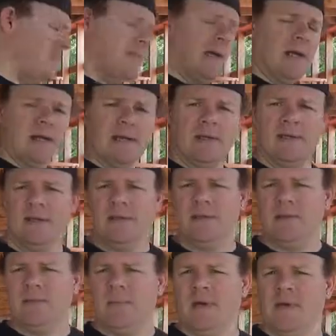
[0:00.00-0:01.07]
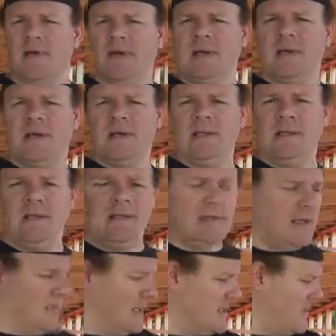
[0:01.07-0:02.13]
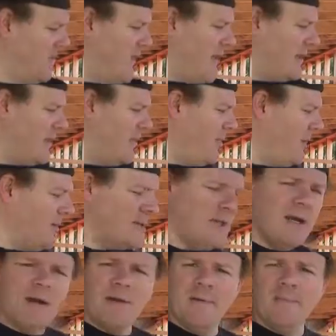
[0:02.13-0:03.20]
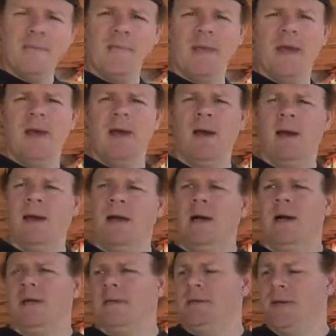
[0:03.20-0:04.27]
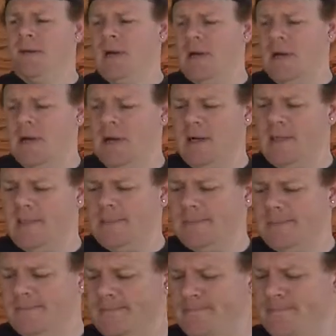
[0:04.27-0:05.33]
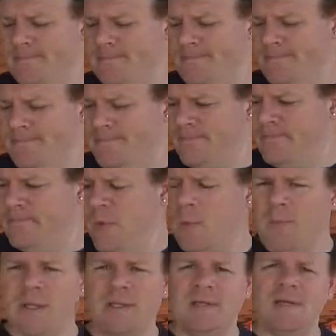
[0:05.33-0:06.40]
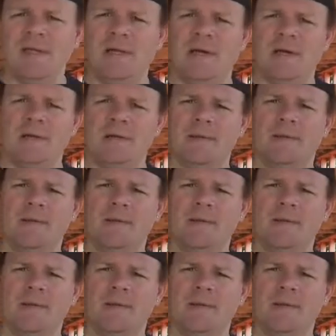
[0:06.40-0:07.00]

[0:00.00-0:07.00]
my thing, and then it gets a valley piece here. So I'm hoping to get this done.